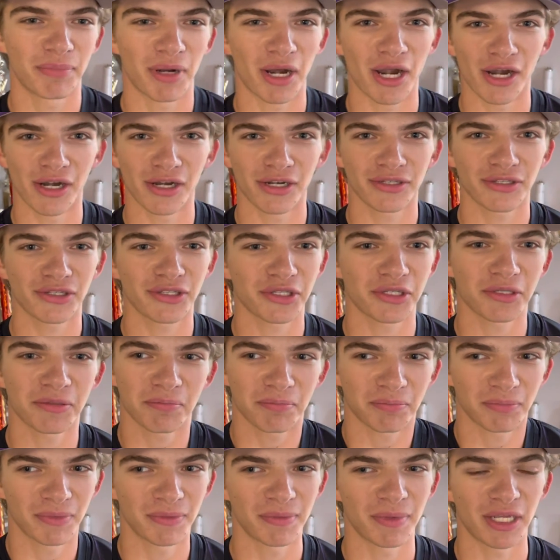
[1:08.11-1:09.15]
parents,
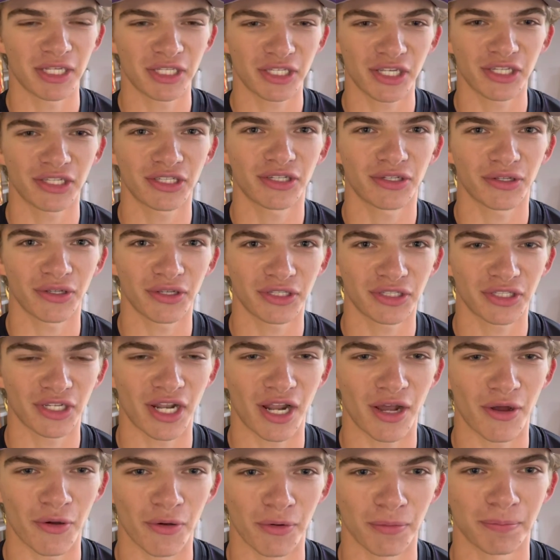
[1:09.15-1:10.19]
my sister listening
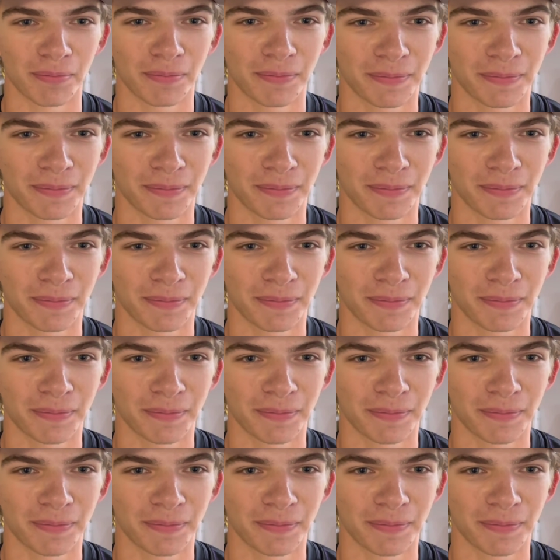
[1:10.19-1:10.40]
at home.